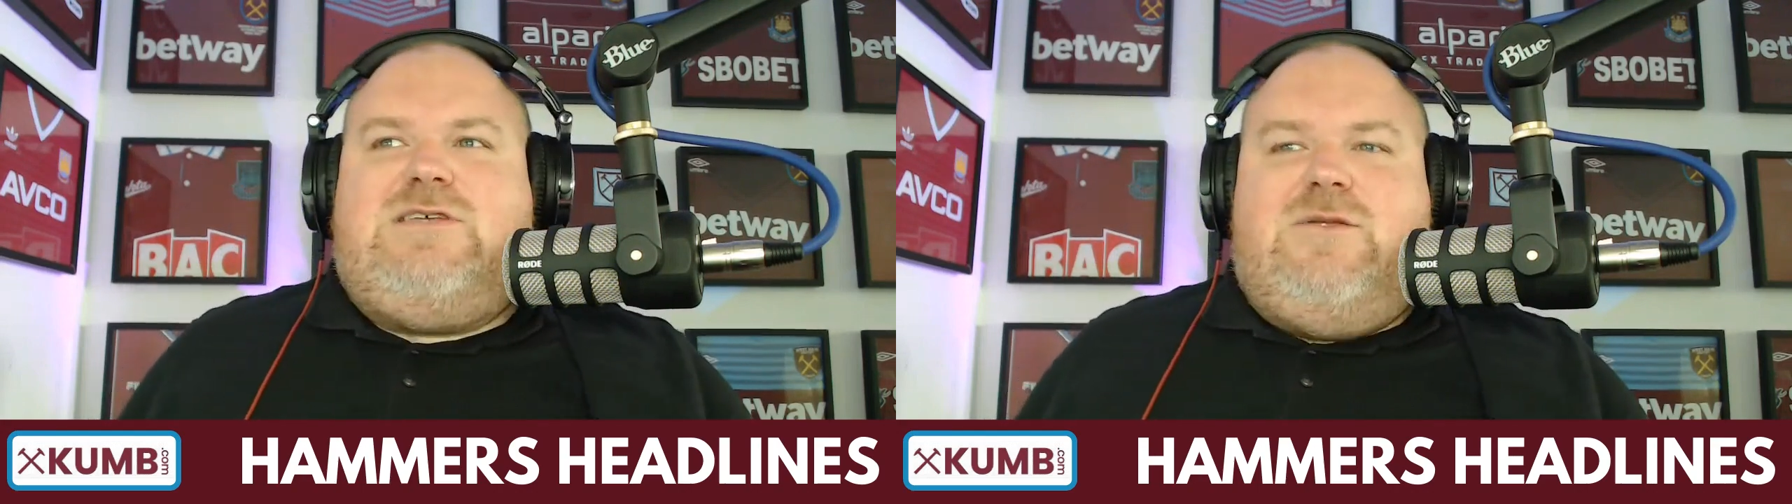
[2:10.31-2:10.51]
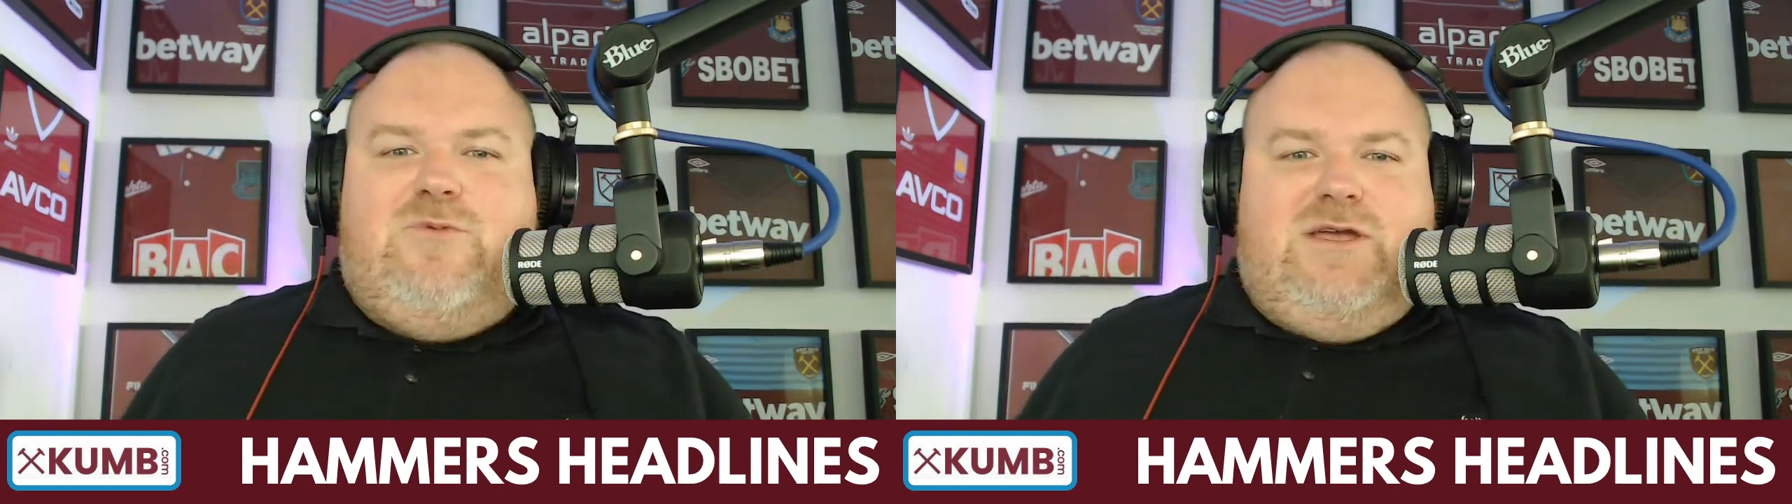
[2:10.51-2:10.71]

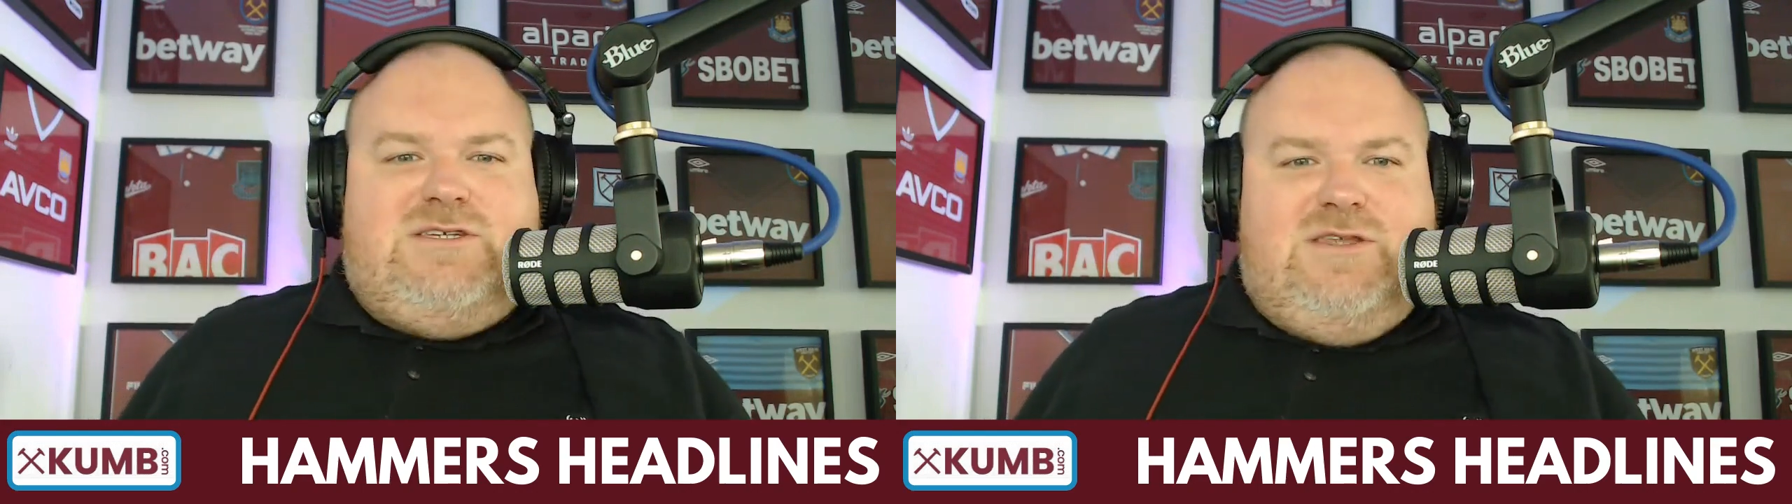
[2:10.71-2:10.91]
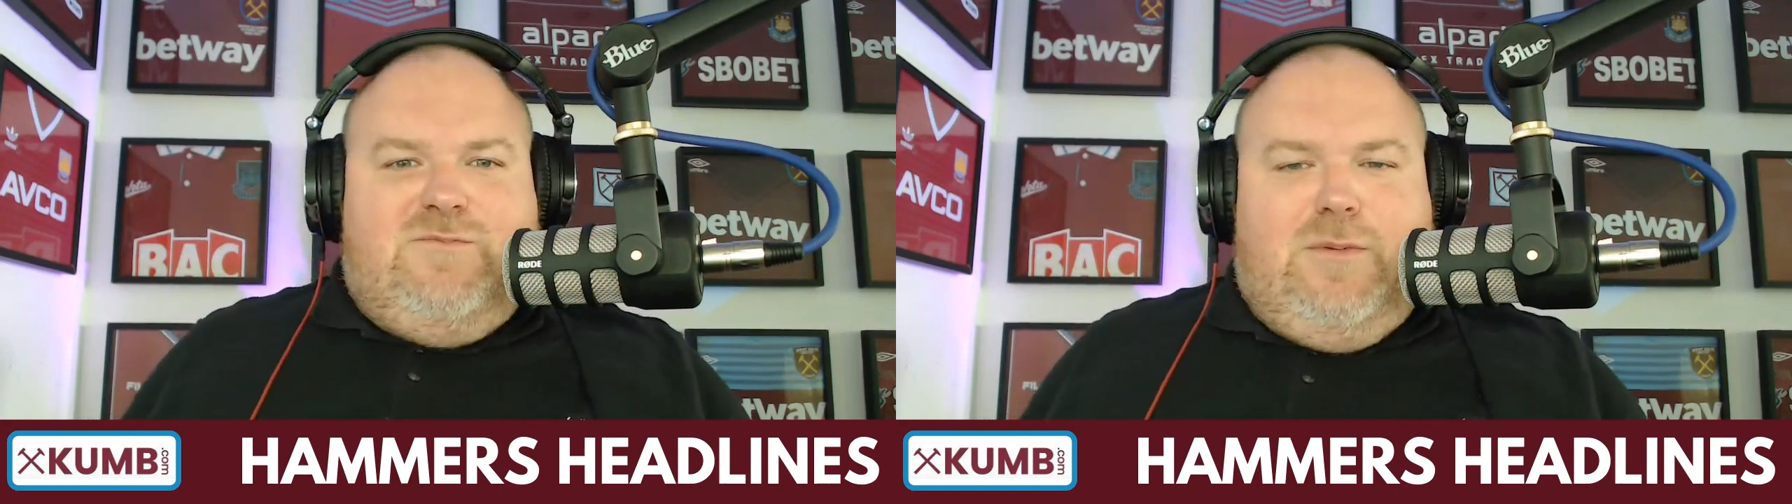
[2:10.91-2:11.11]

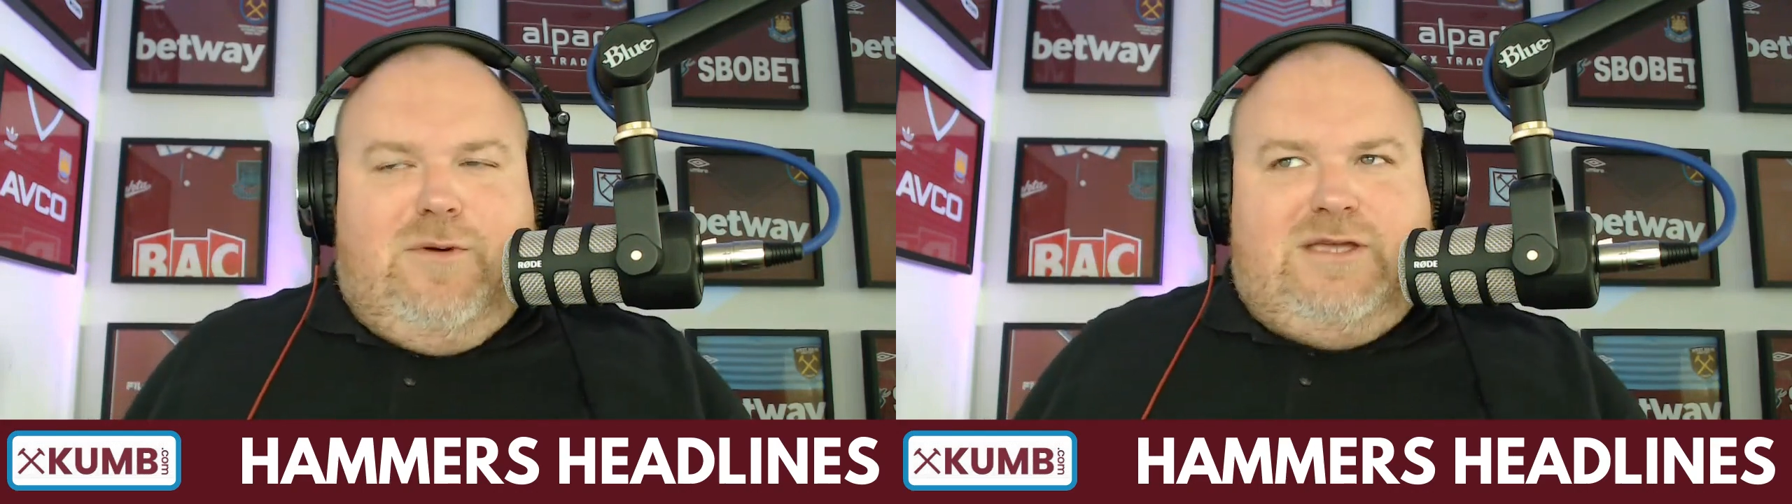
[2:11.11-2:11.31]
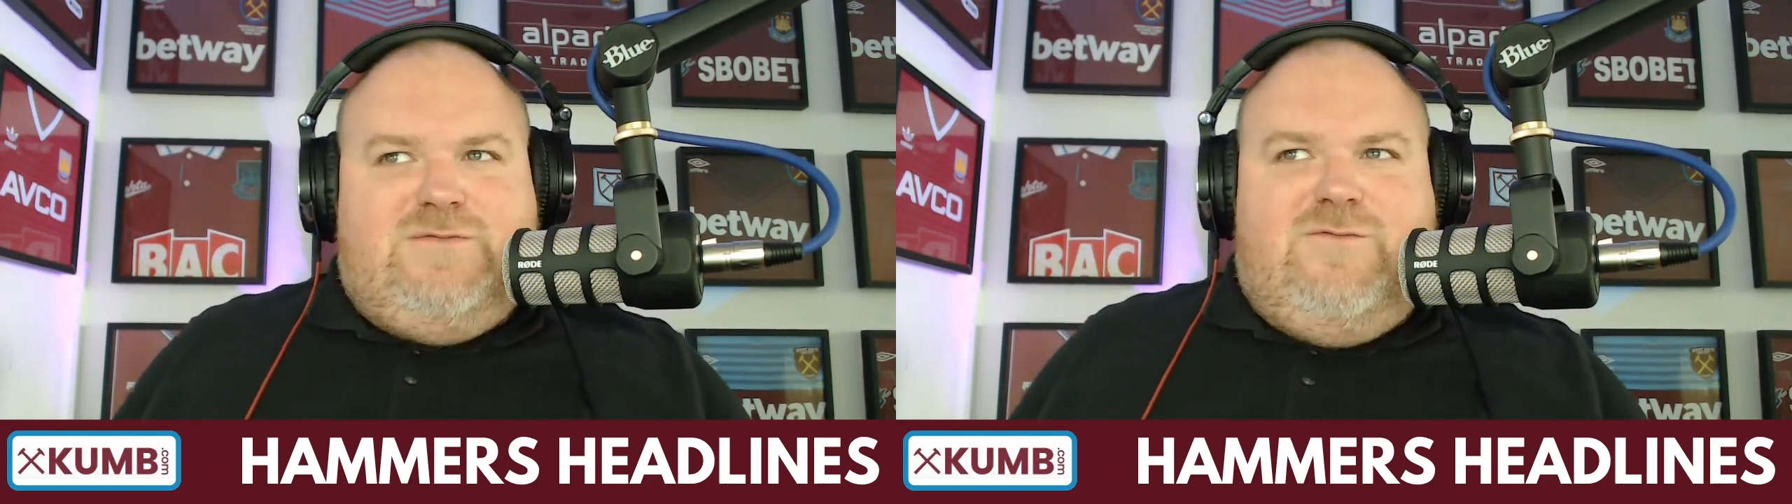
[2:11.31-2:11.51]
celebration in
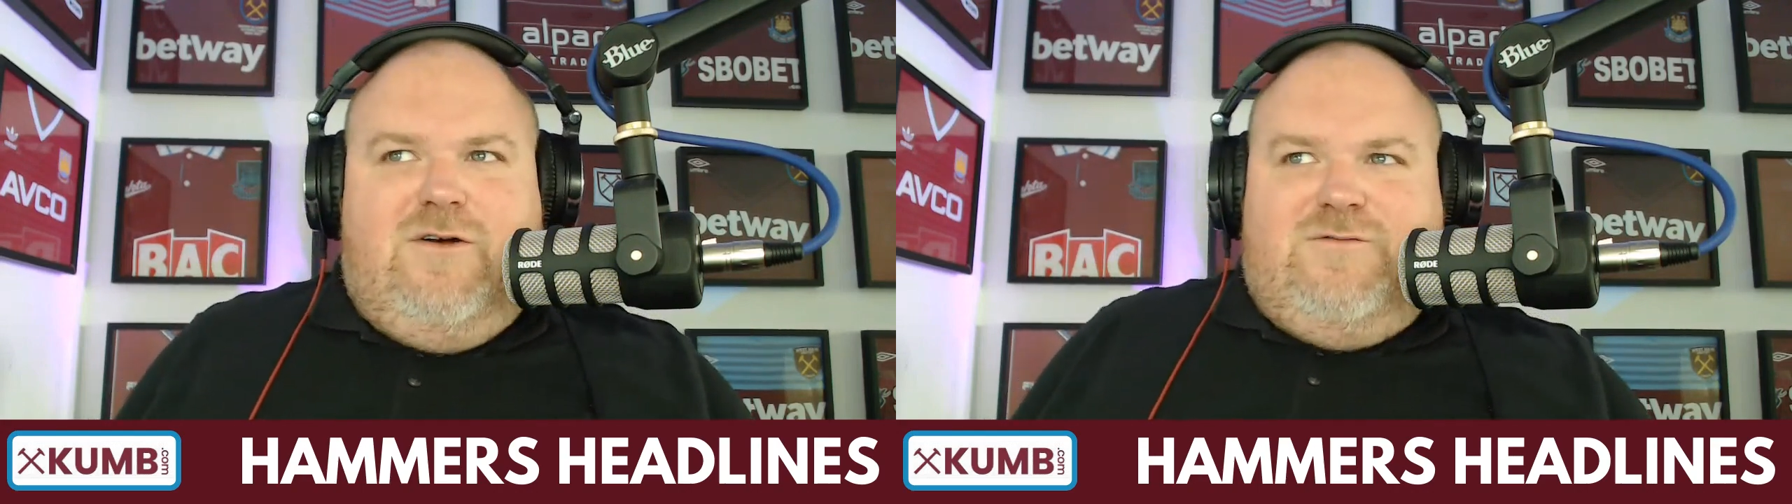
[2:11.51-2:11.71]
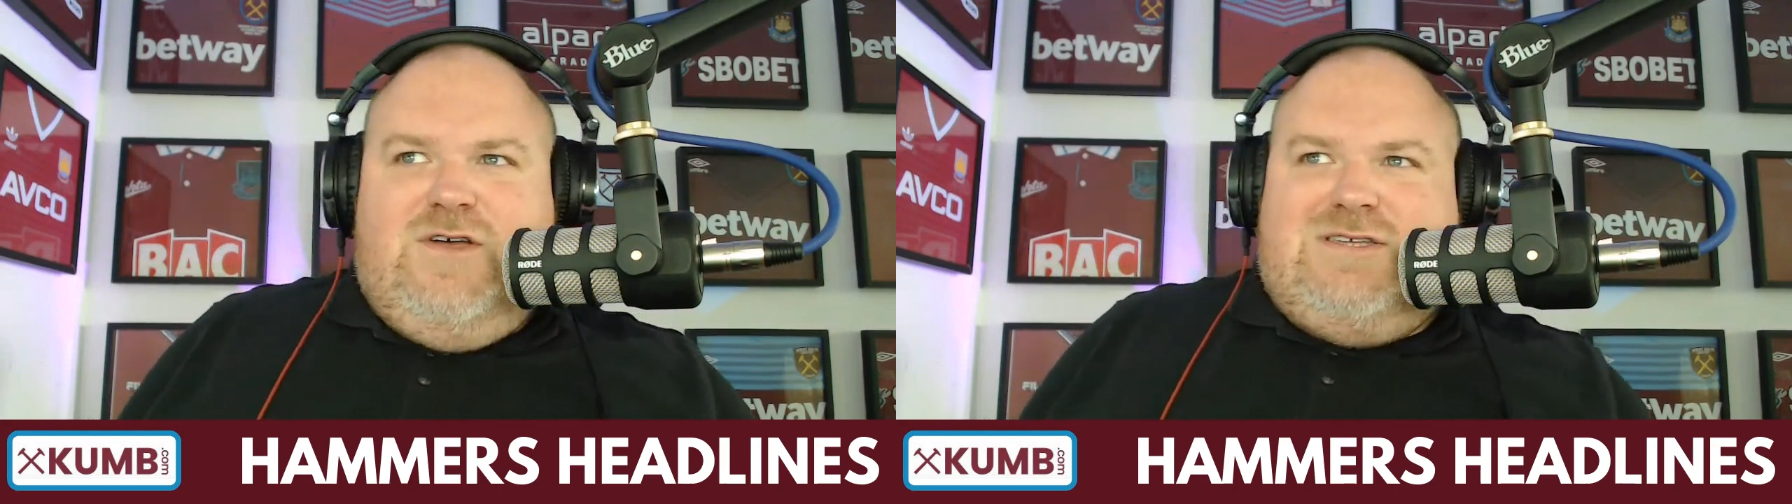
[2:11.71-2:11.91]
preparation
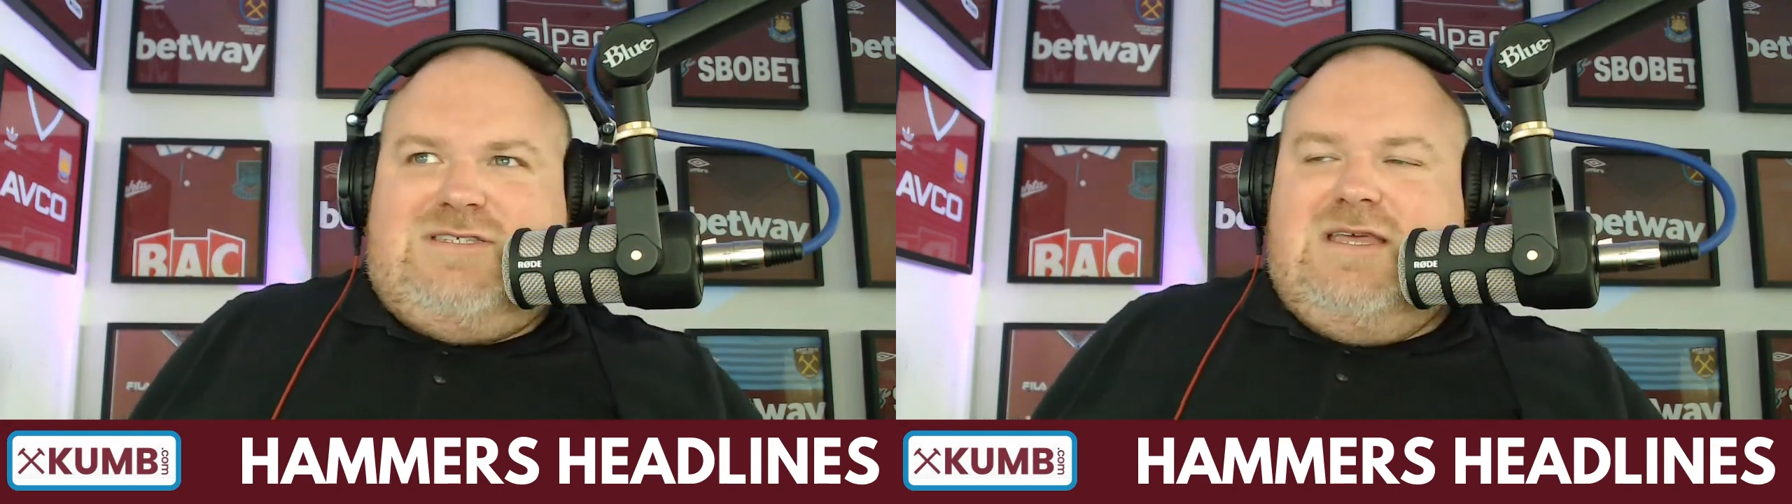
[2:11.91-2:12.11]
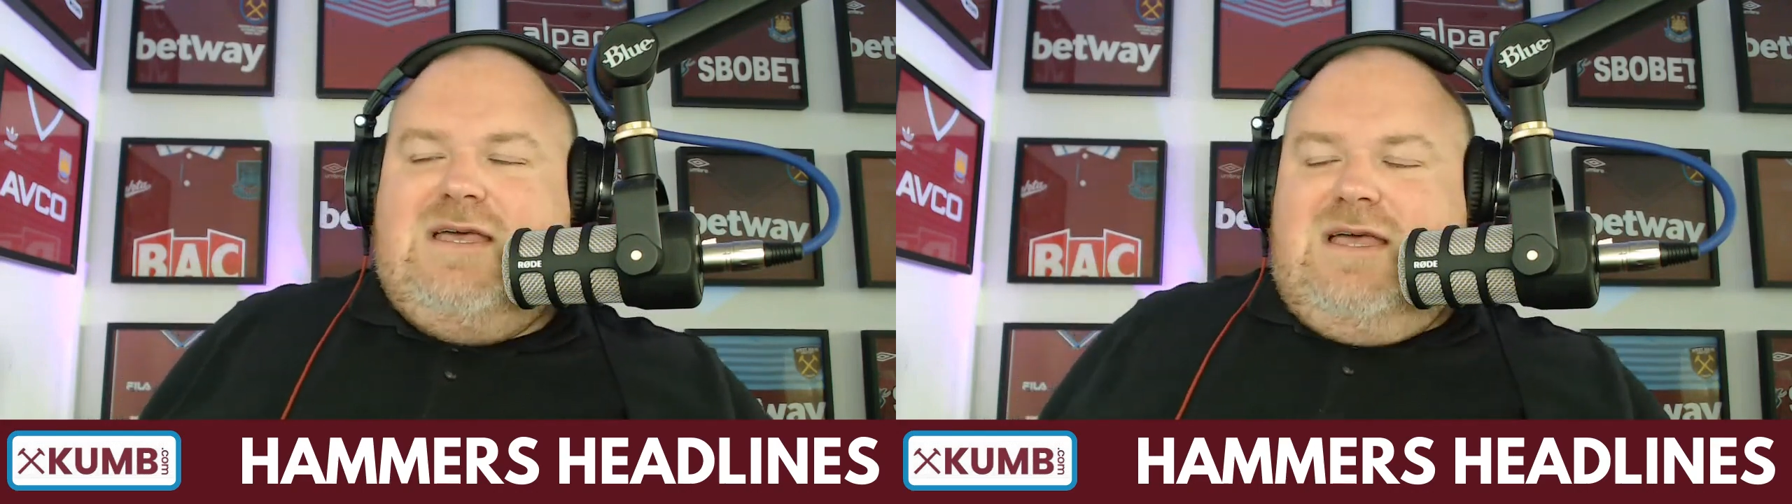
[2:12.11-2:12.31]
for our first